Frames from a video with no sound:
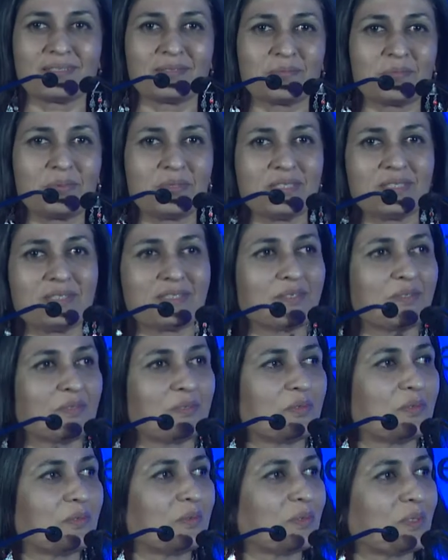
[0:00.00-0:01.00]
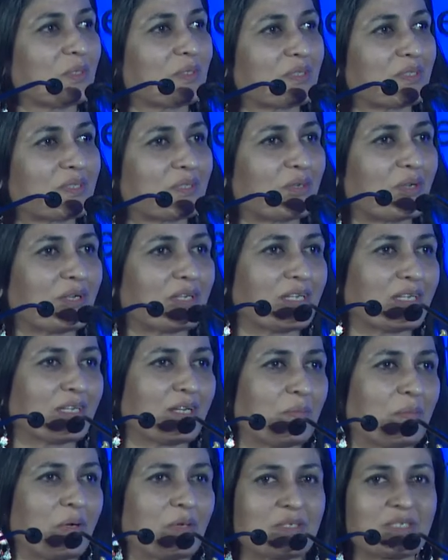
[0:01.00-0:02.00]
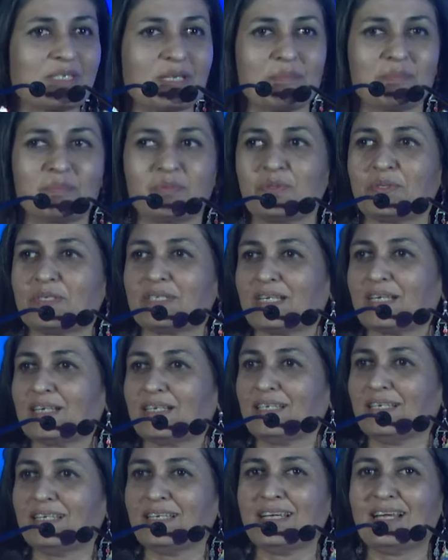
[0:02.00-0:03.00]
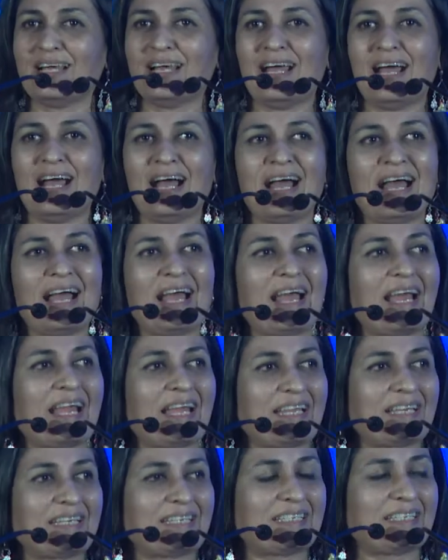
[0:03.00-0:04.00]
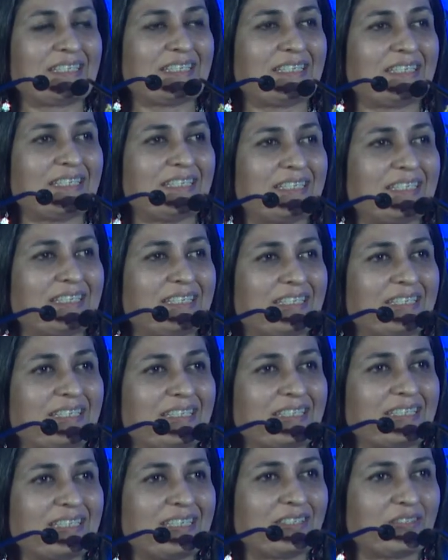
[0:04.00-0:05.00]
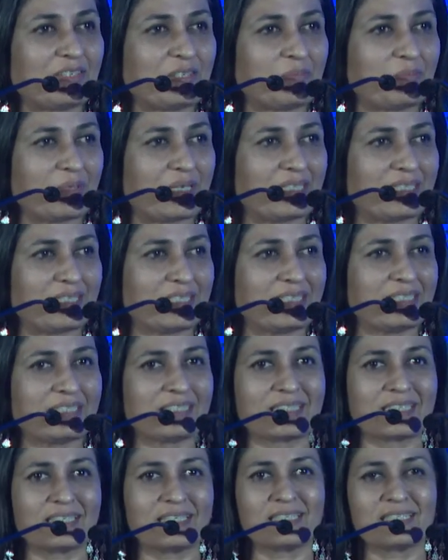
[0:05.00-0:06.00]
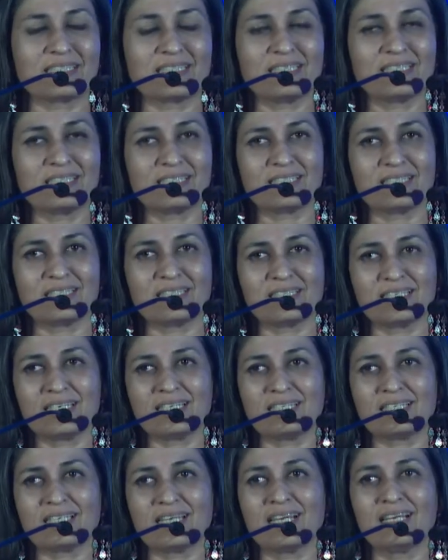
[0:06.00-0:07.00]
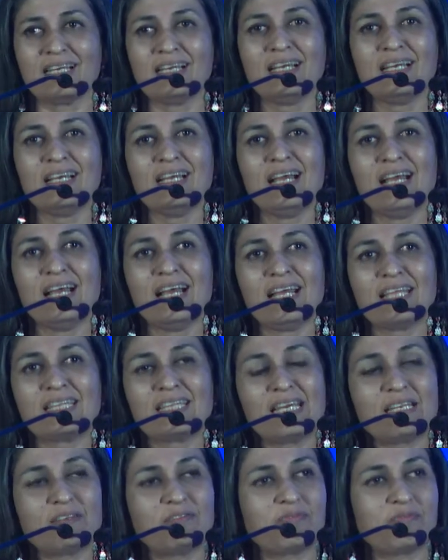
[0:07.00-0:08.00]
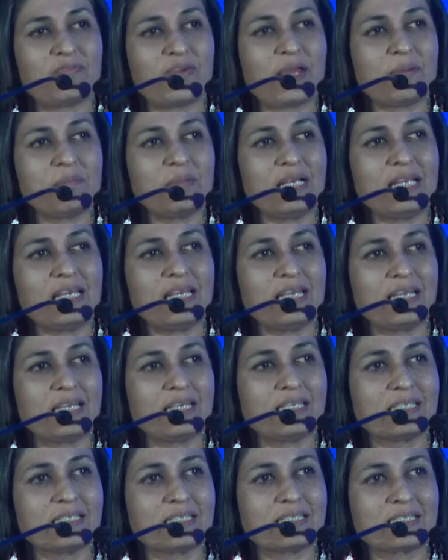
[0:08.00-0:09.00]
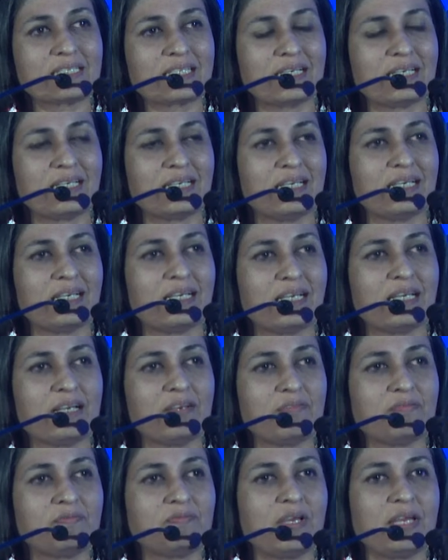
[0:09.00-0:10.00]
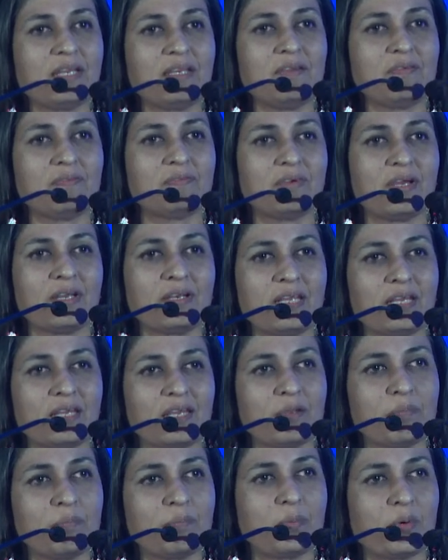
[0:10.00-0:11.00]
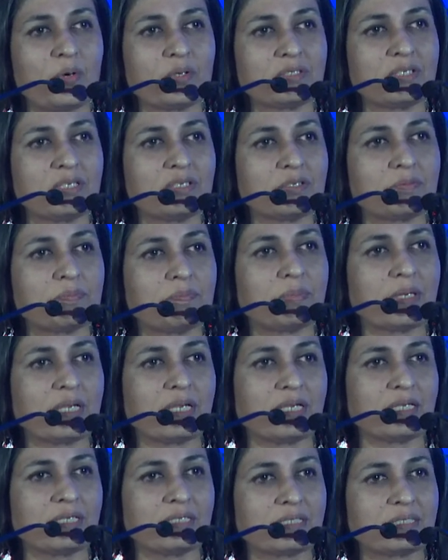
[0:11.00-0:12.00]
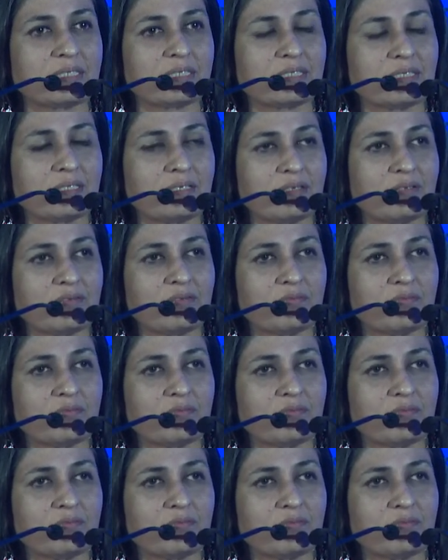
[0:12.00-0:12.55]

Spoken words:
the person who was talking about Sampurna and Kiran Bedi's sister Rita, that family is a very, very important base